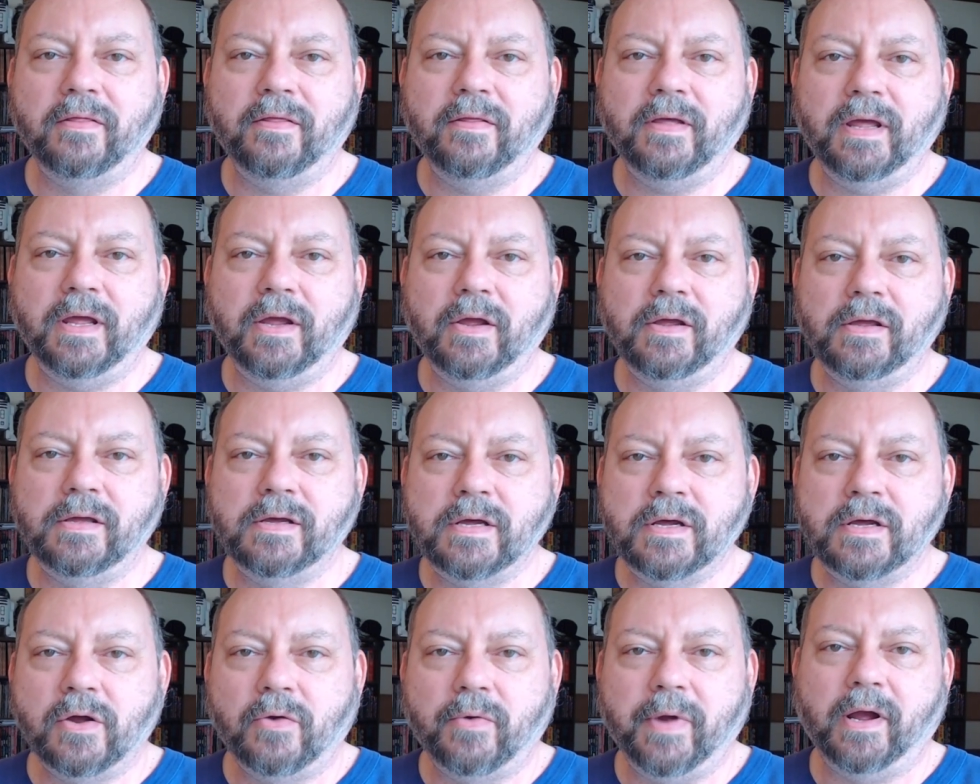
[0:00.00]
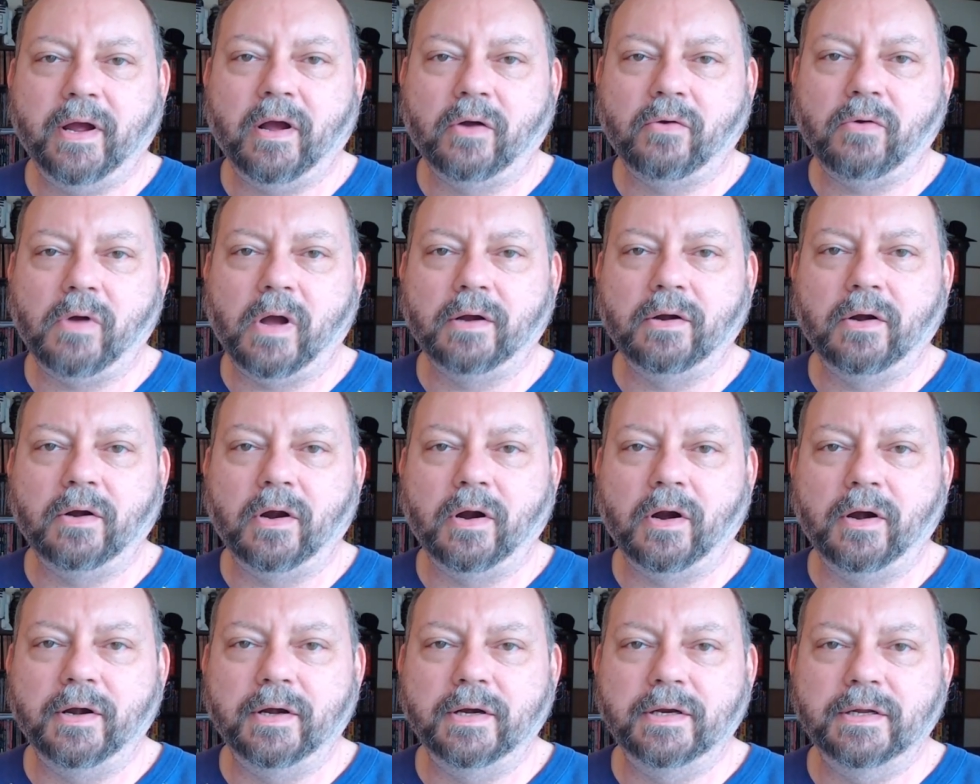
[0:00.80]
the Greyhawk
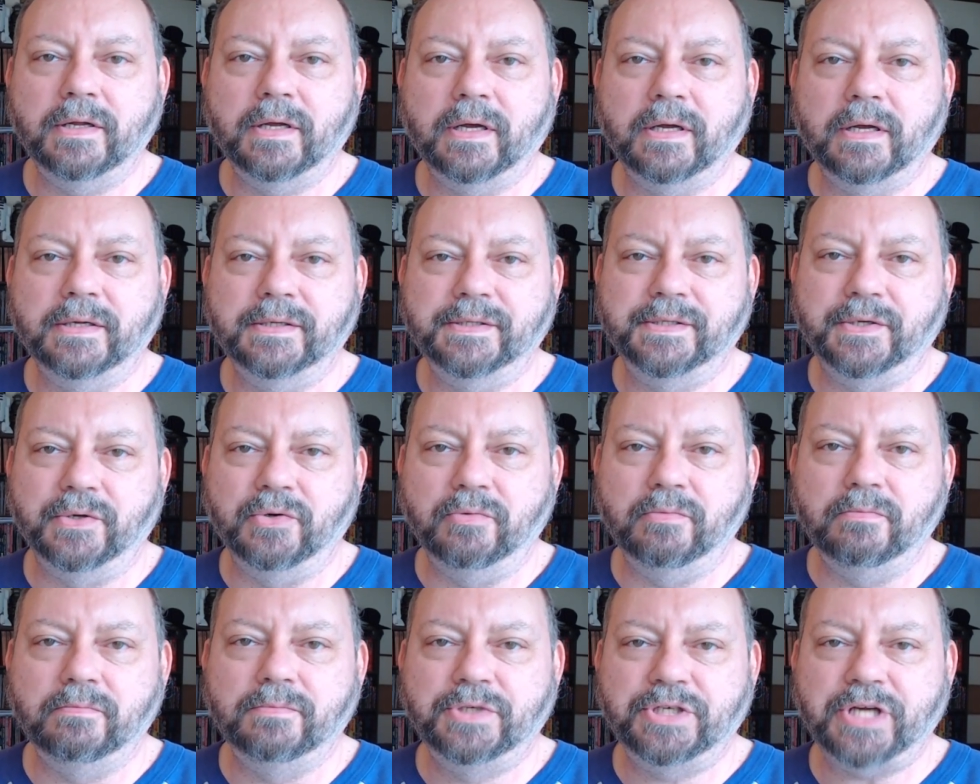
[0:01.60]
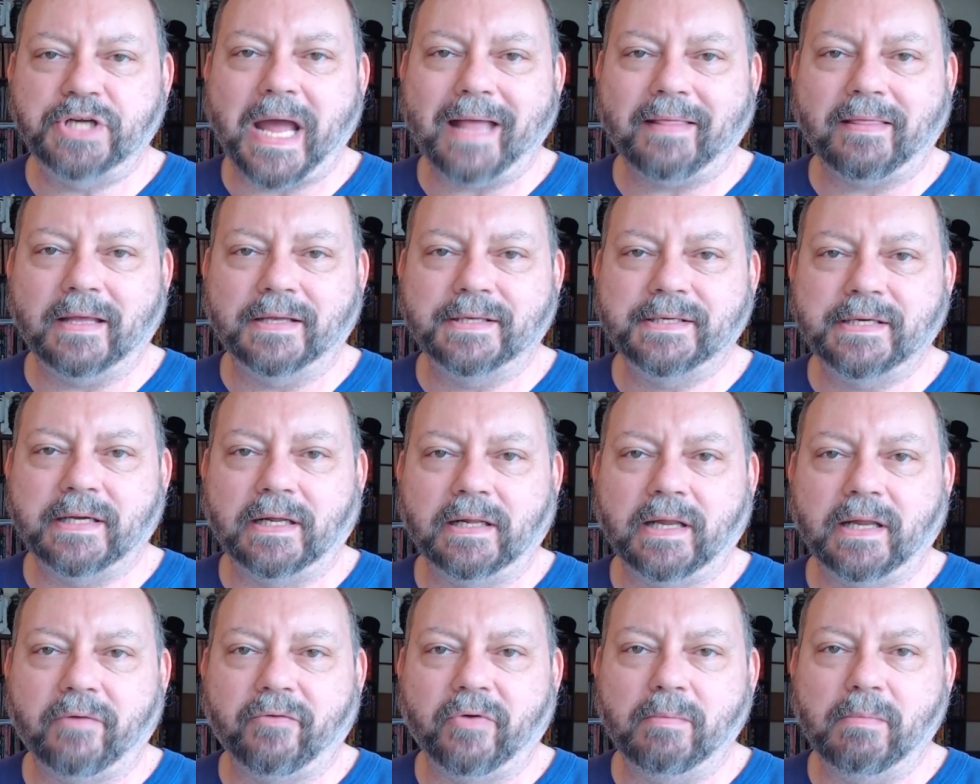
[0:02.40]
Grognard Zoom chat that's
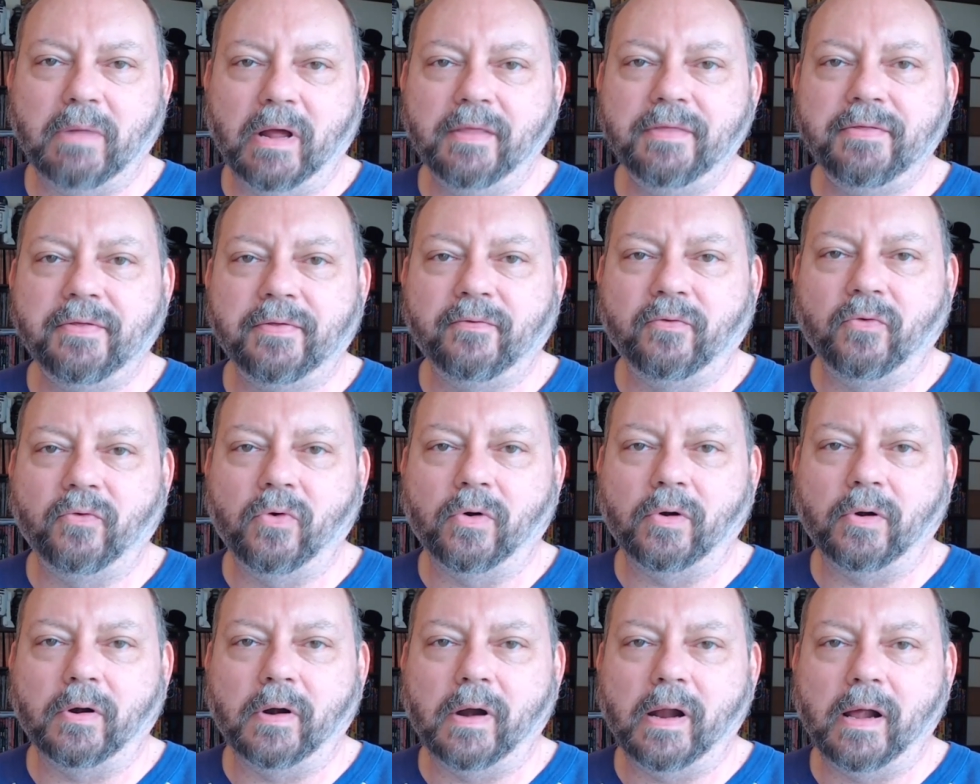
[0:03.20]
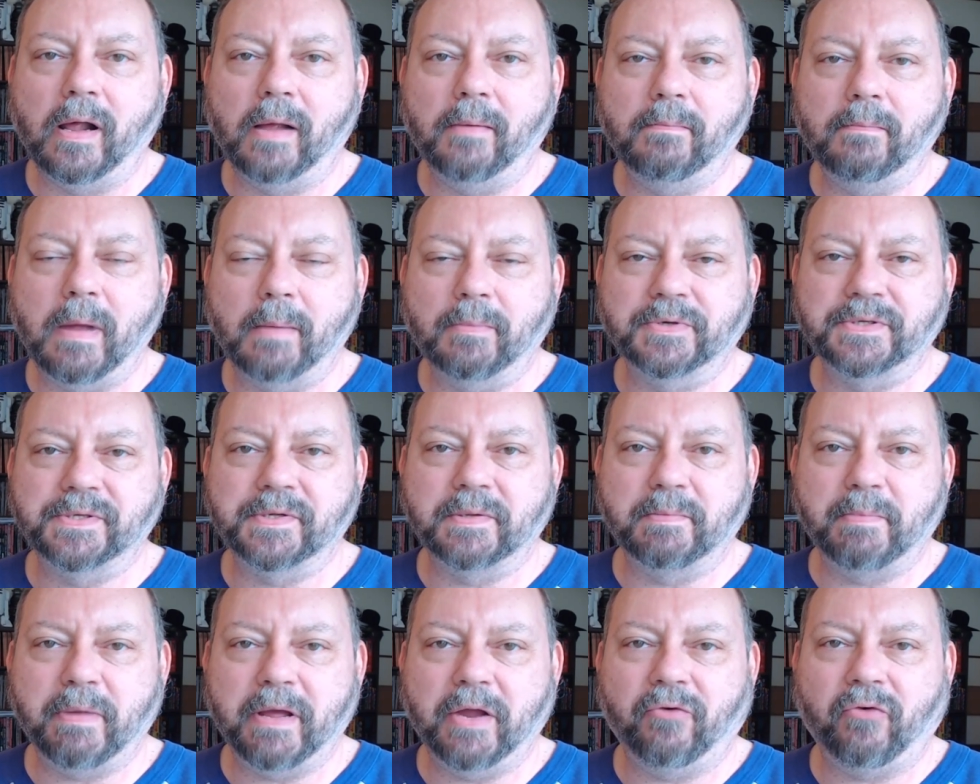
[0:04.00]
held every month for members of
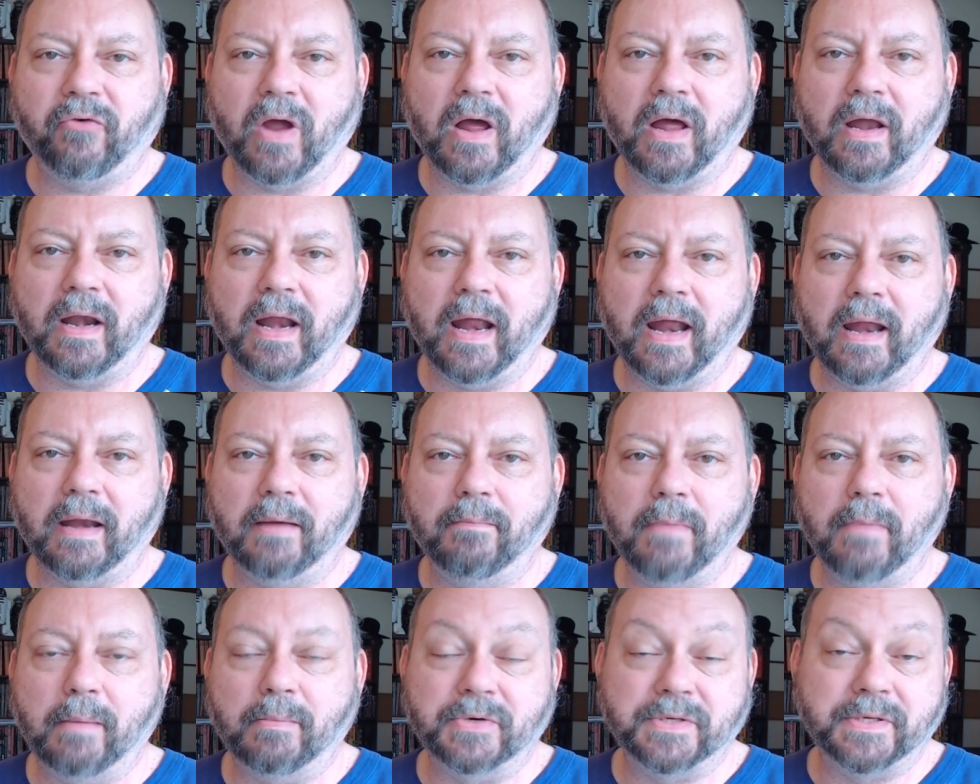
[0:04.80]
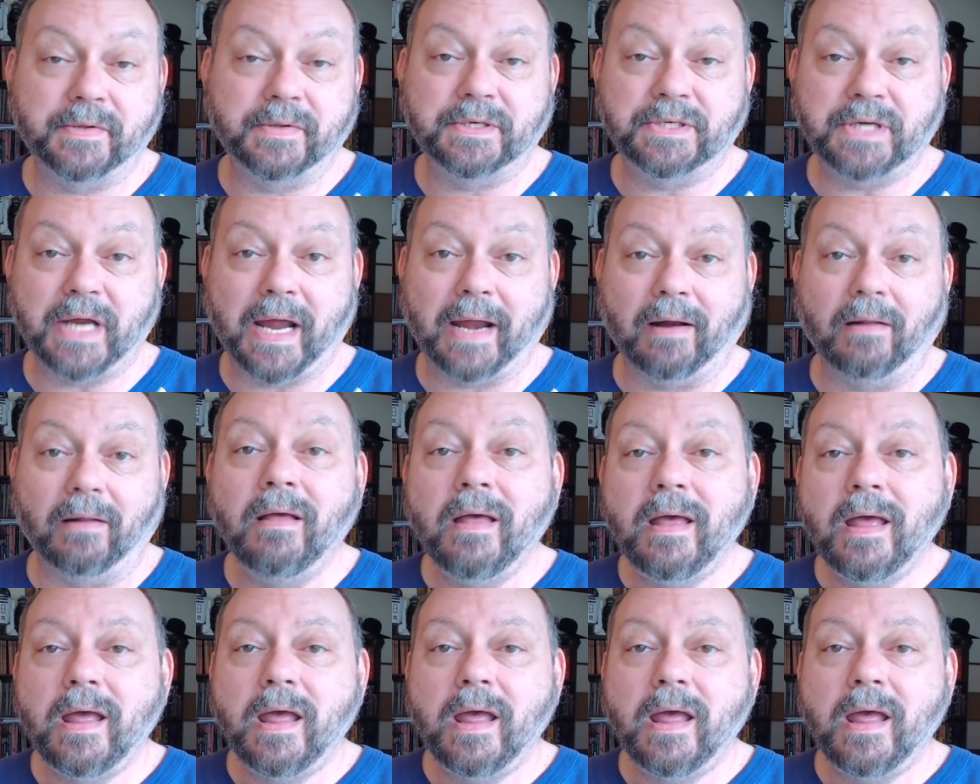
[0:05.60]
the Patreon and members of the channel,